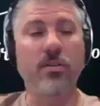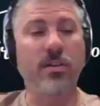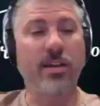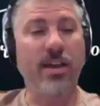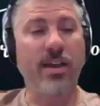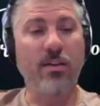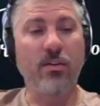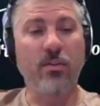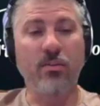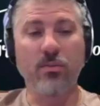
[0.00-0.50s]

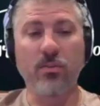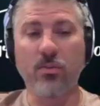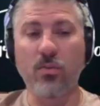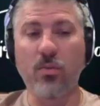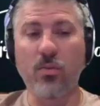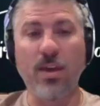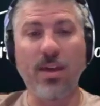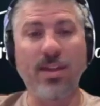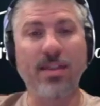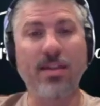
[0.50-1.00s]
out
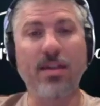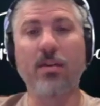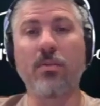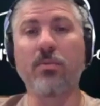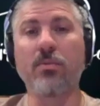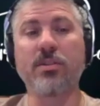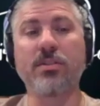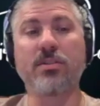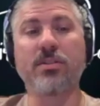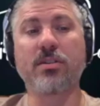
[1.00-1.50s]
who I thought
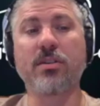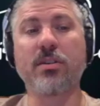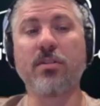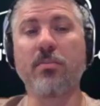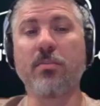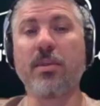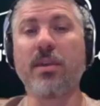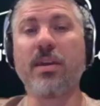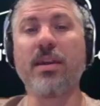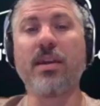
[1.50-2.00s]
was going to
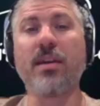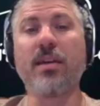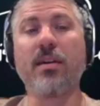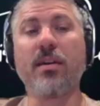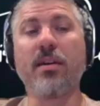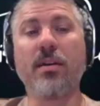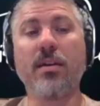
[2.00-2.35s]
be